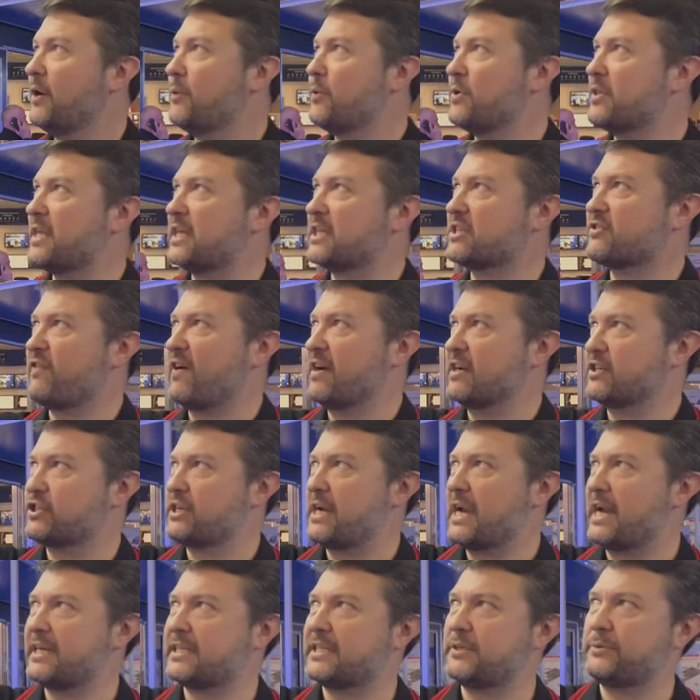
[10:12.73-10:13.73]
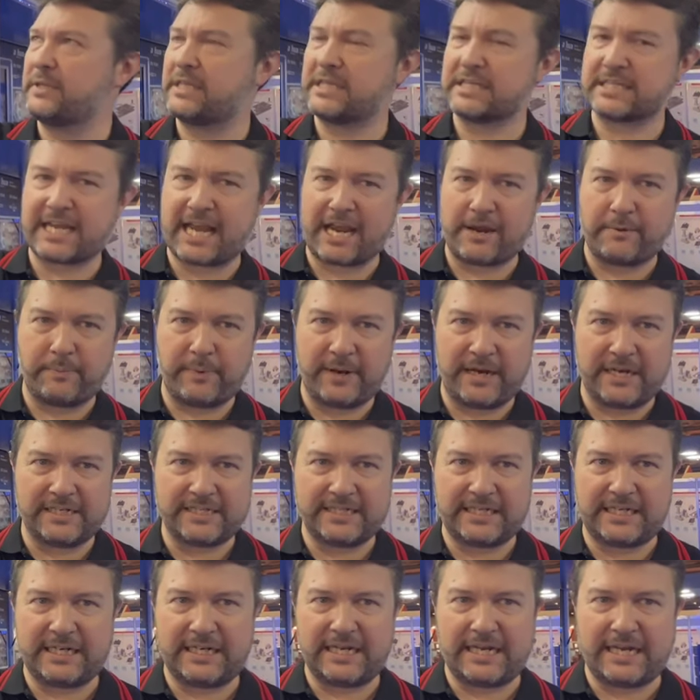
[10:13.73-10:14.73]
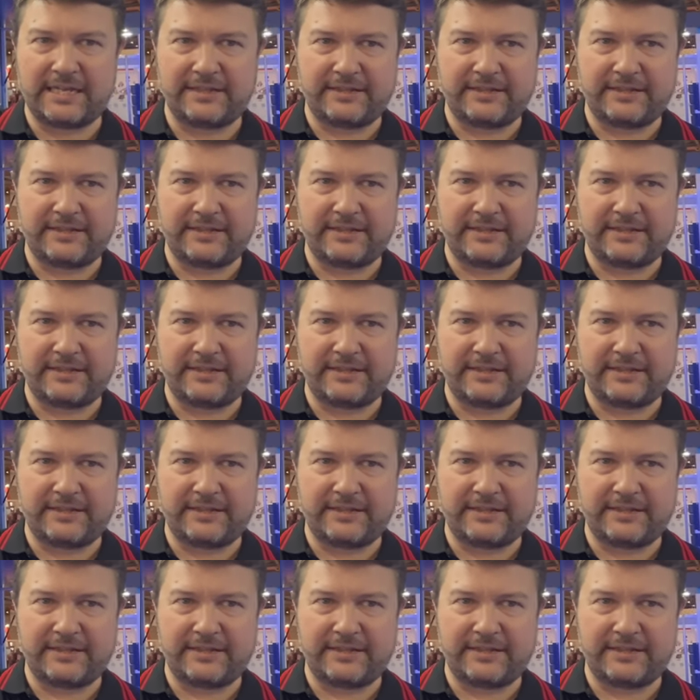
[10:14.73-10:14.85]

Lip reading: With this functionality, with this capability